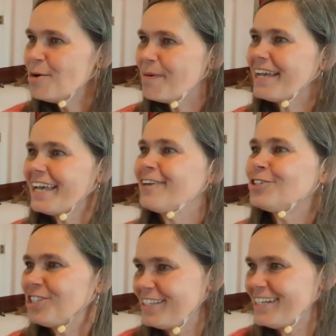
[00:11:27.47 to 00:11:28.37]
My
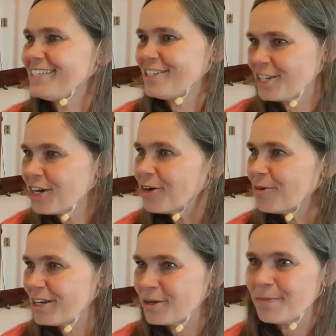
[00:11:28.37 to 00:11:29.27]
energy needs to go
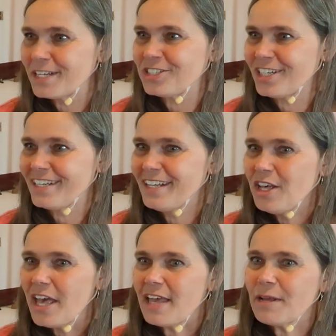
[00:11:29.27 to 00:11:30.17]
on a budget.
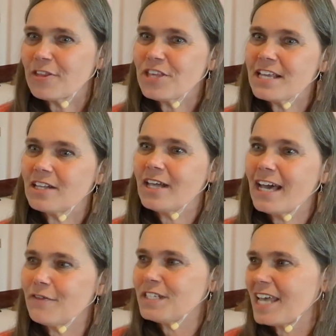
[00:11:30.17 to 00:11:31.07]
And I think a
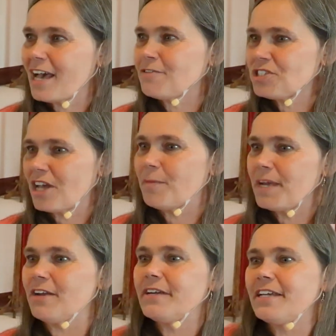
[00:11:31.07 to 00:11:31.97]
lot of us have some
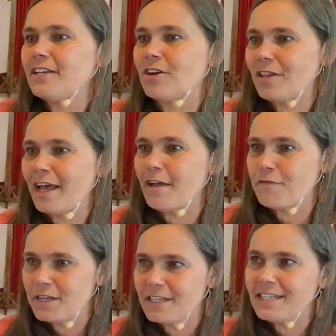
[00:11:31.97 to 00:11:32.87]
area in our
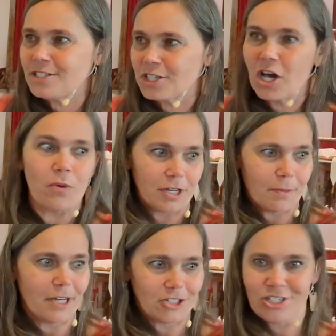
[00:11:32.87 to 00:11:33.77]
life that needs to go on
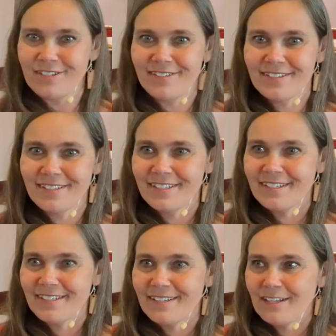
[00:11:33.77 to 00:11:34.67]
a budget.
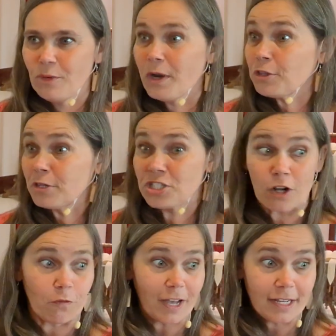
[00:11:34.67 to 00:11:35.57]
Whether it's
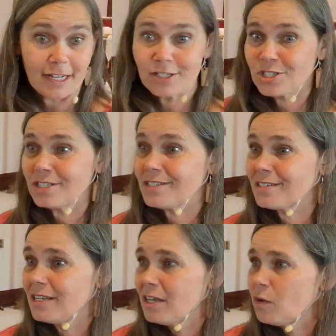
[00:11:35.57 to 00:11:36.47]
our finances,
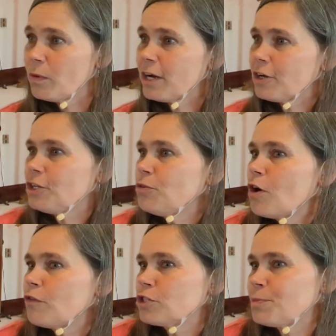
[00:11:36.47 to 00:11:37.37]
where are you
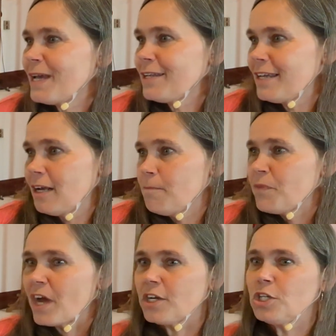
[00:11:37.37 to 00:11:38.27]
overspending?
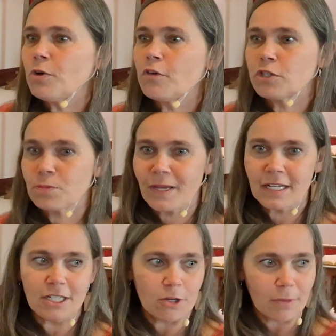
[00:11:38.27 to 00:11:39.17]
Are you
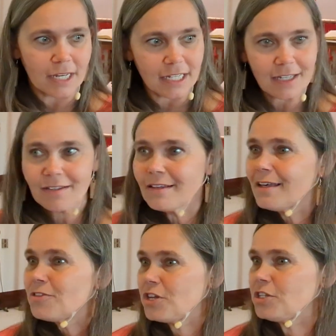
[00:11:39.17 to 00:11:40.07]
overspending your money?
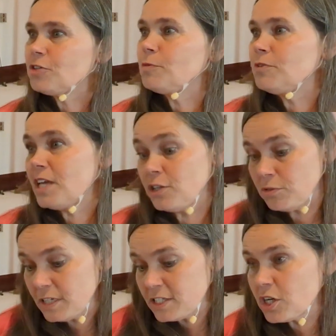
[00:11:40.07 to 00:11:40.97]
Then
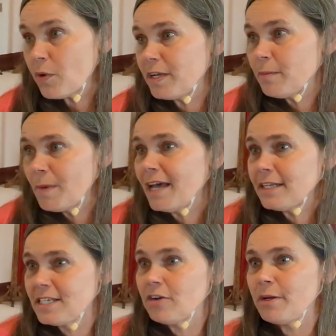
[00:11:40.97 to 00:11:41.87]
you need to go on a
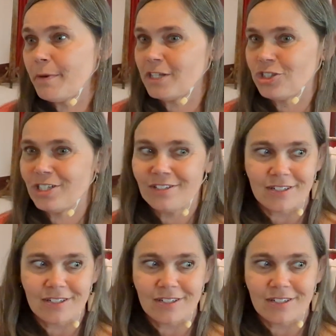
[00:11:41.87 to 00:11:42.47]
monetary budget.